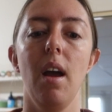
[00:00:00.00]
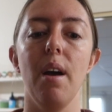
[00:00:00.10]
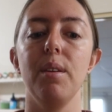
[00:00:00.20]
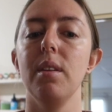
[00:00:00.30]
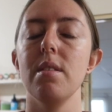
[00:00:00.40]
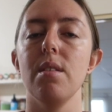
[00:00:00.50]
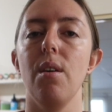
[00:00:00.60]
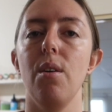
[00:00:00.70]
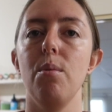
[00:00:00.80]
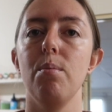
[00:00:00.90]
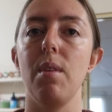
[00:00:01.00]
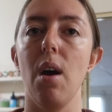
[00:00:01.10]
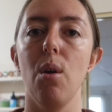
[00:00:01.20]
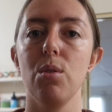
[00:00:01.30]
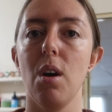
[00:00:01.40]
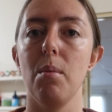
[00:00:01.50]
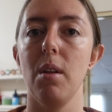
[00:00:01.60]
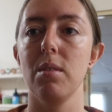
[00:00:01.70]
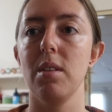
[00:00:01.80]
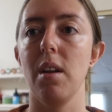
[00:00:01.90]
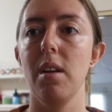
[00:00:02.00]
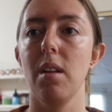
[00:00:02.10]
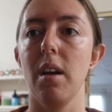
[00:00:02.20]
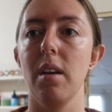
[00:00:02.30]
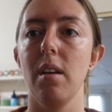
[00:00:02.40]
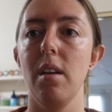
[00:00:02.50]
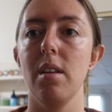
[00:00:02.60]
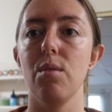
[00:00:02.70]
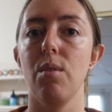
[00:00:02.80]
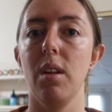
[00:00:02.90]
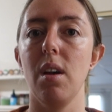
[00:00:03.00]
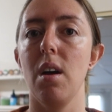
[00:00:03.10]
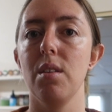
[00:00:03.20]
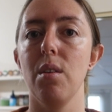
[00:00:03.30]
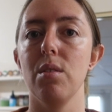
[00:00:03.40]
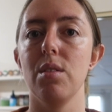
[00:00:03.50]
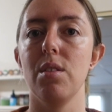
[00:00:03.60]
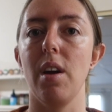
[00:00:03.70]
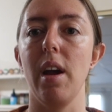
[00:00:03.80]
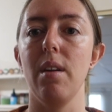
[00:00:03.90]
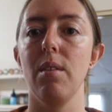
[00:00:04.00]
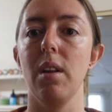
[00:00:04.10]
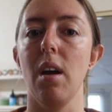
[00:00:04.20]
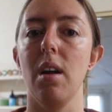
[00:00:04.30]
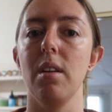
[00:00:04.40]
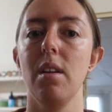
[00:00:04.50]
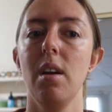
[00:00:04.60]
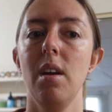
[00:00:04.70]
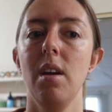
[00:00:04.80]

having Liz at home that whole time while I was studying, like it's really hard to concentrate and really hard